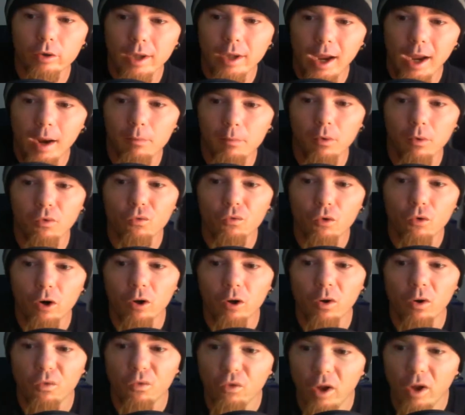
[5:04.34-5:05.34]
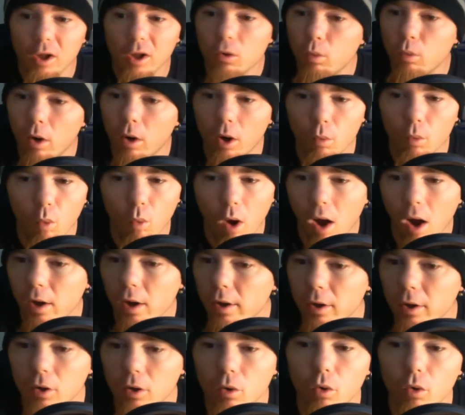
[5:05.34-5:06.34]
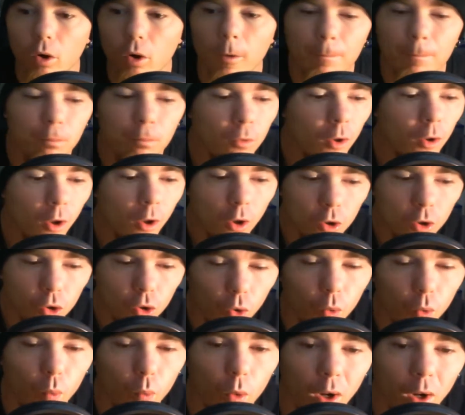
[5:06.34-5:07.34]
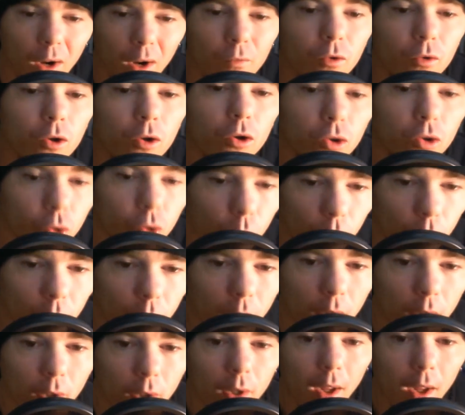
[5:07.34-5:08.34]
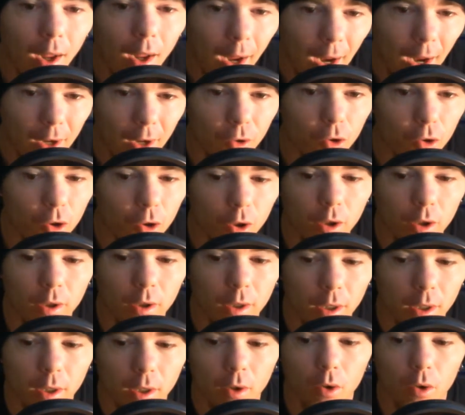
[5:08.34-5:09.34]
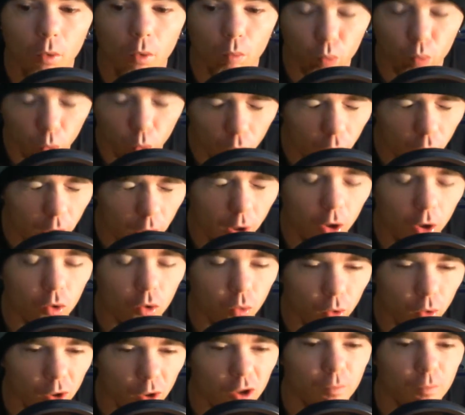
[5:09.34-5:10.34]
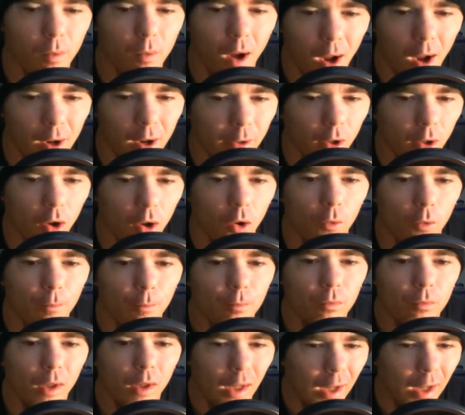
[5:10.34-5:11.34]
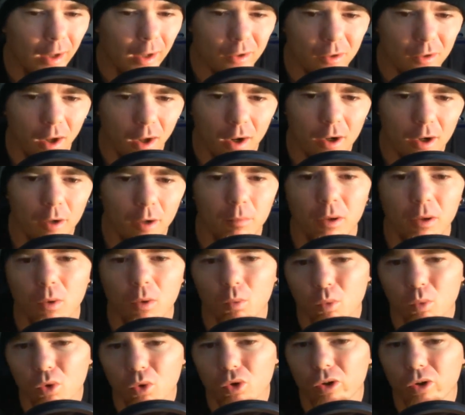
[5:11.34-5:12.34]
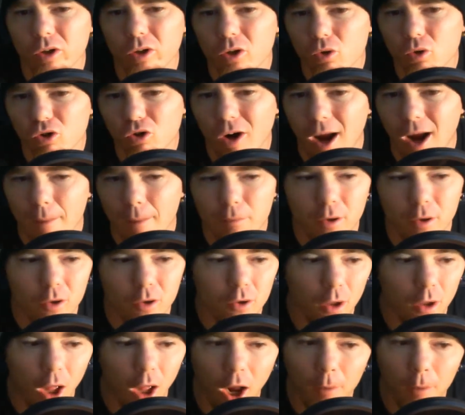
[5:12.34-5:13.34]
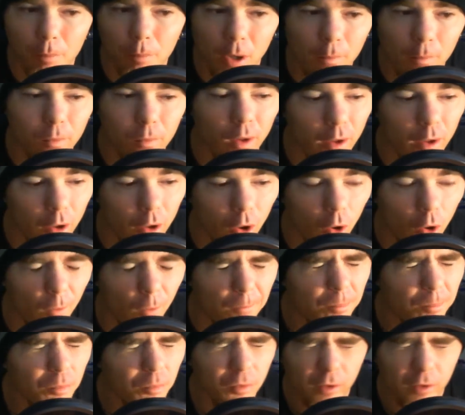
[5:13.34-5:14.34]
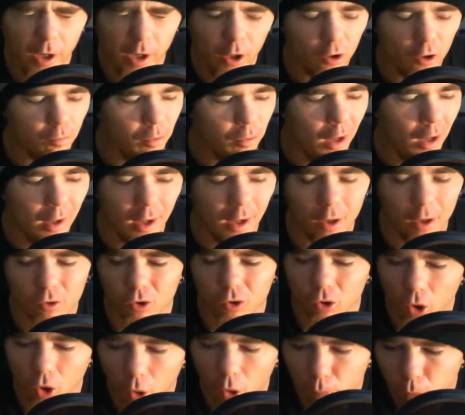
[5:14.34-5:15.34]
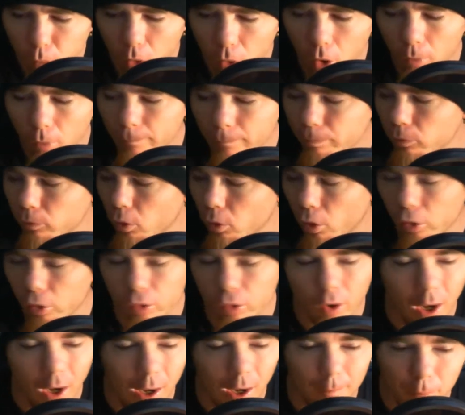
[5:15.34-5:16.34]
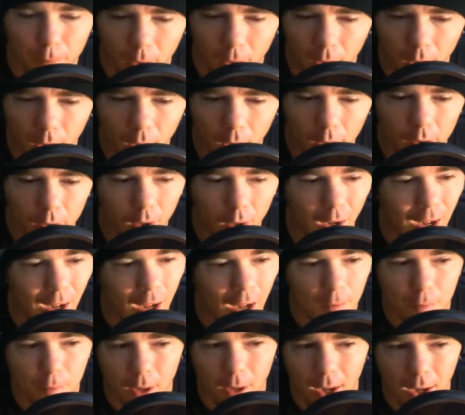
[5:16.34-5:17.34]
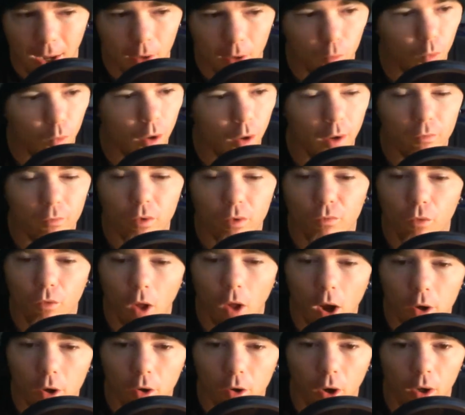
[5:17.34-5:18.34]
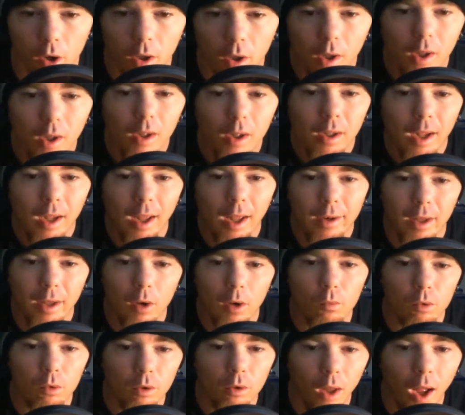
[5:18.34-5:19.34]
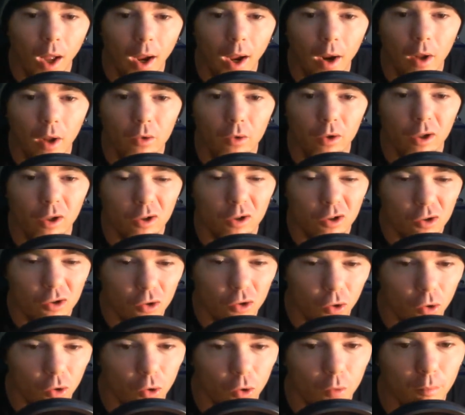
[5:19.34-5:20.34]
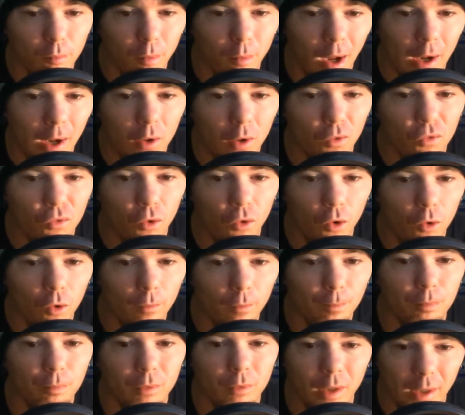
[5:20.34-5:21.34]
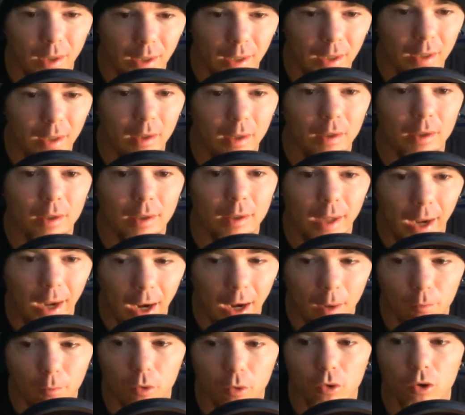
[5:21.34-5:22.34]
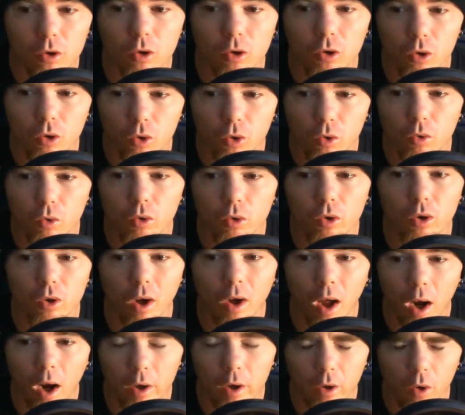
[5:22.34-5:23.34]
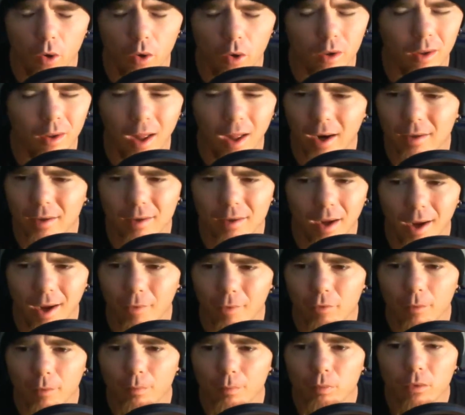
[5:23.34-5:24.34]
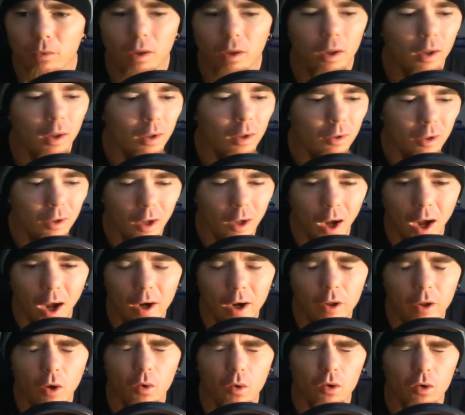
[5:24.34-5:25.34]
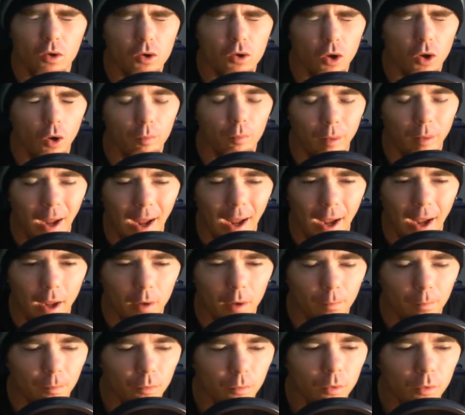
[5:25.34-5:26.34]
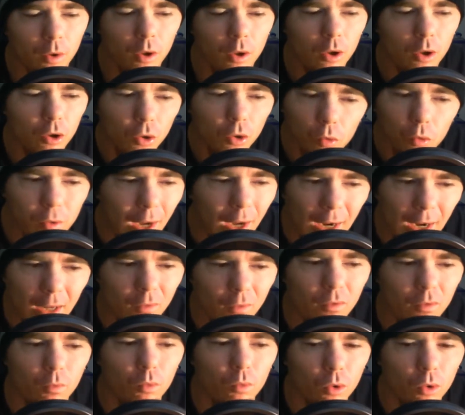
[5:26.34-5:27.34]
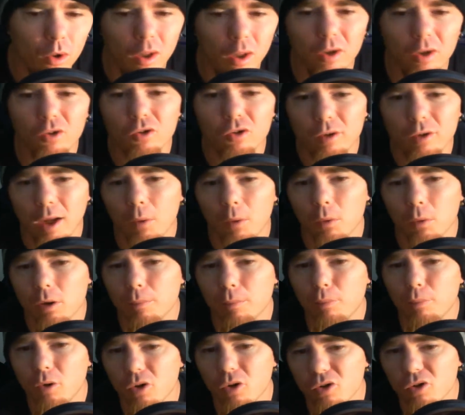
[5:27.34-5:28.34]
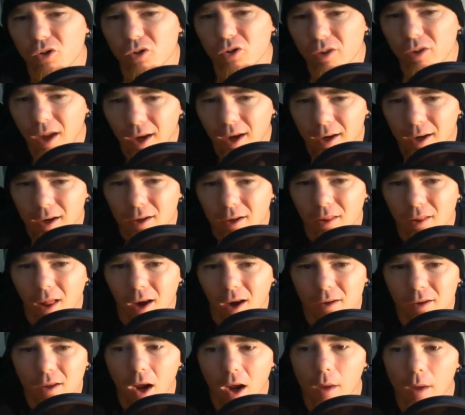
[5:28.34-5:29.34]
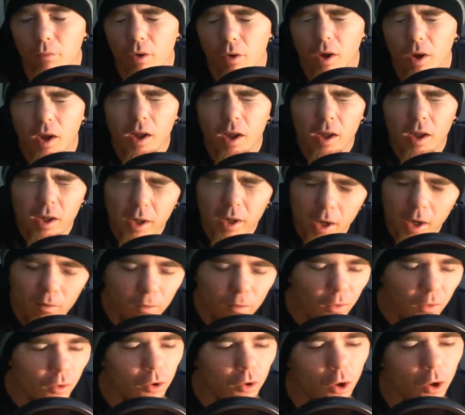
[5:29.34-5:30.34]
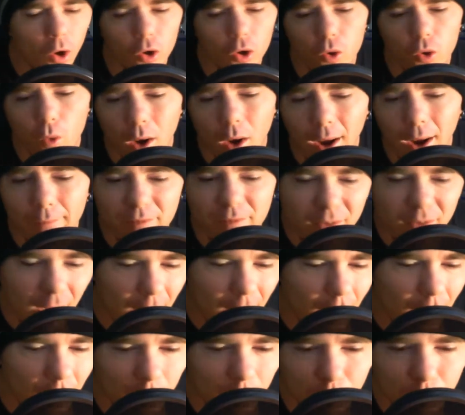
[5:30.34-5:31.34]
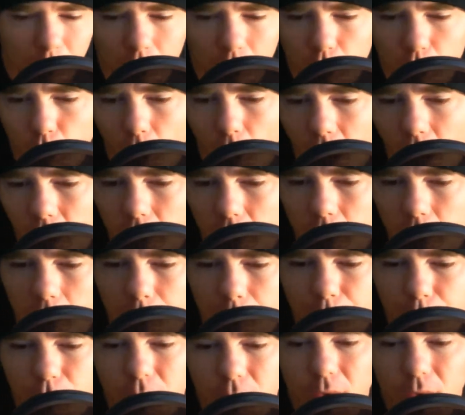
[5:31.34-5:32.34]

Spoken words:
camera in front of your face while you're walking or doing whatever you're doing, and you're going to get really crisp audio, and it's not going to be really crap. Because a lot of people I know, they just take out their GoPro or their iPad, whatever they're vlogging on, and they rely on the external microphone in the camera to do their audio. And a lot of times, the audio is so bad, you can't even really understand what the person's saying. And a lot of times, even though you have 1080p quality,